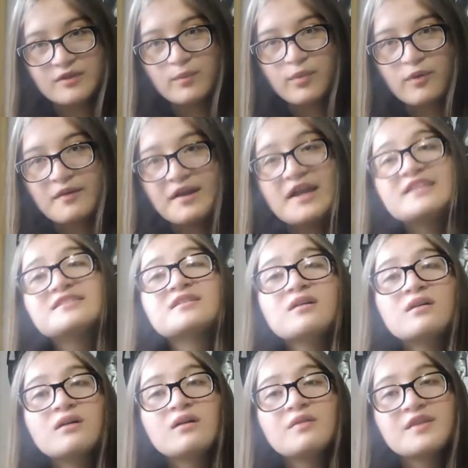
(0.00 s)
parades,
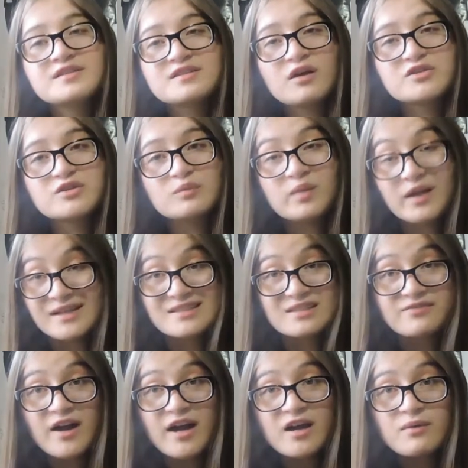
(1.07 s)
this also applies to
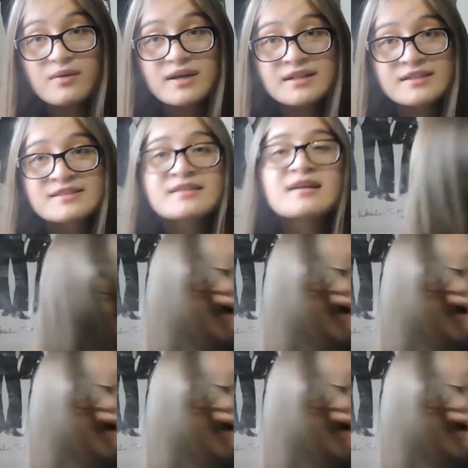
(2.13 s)
fireworks.